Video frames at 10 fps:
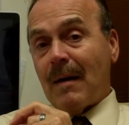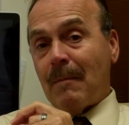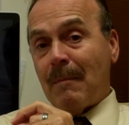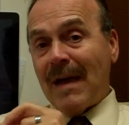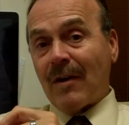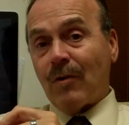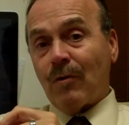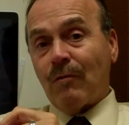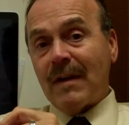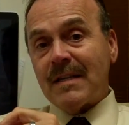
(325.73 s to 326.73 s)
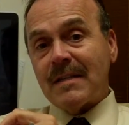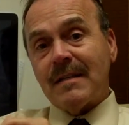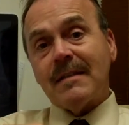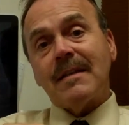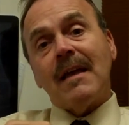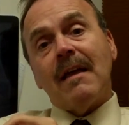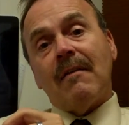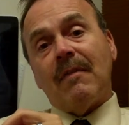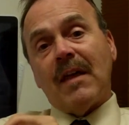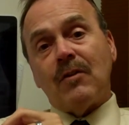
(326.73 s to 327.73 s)
medical reasons,
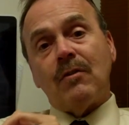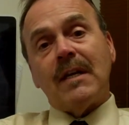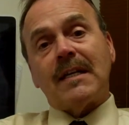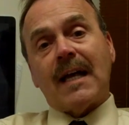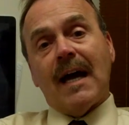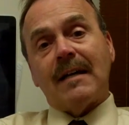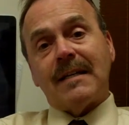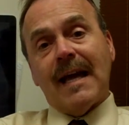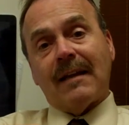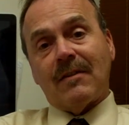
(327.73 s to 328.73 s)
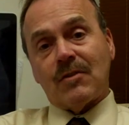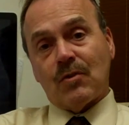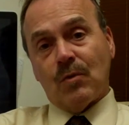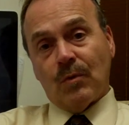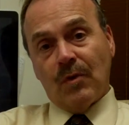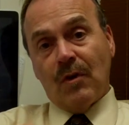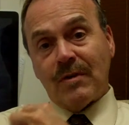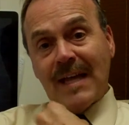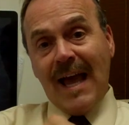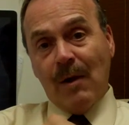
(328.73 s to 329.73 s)
then you need to contact the school
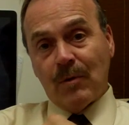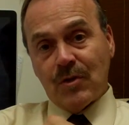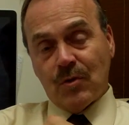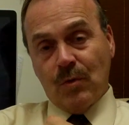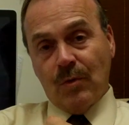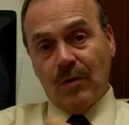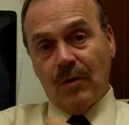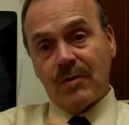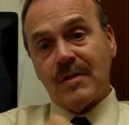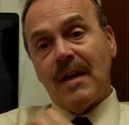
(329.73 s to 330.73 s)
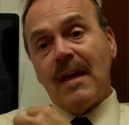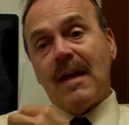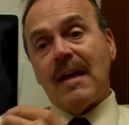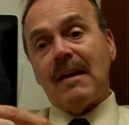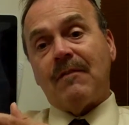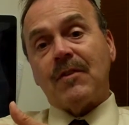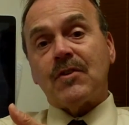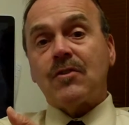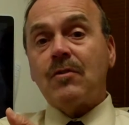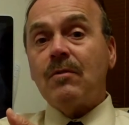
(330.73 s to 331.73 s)
nurse, our school nurse. If the
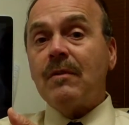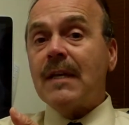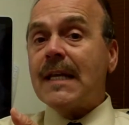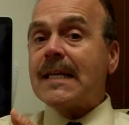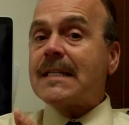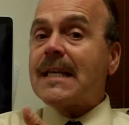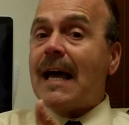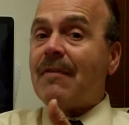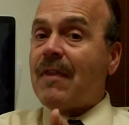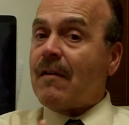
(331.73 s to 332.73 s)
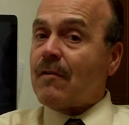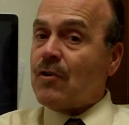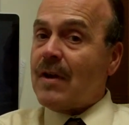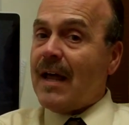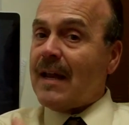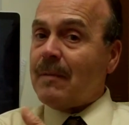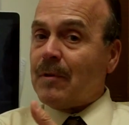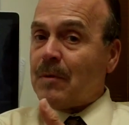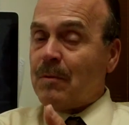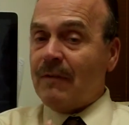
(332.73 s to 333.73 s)
student is not there and you're not able
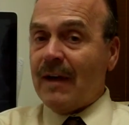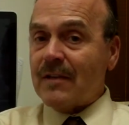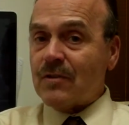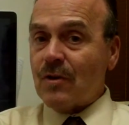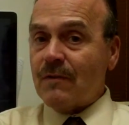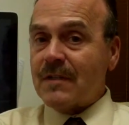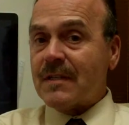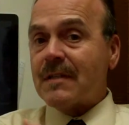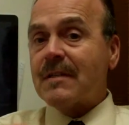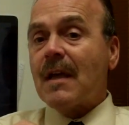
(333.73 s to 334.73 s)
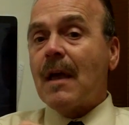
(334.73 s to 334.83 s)
to provide services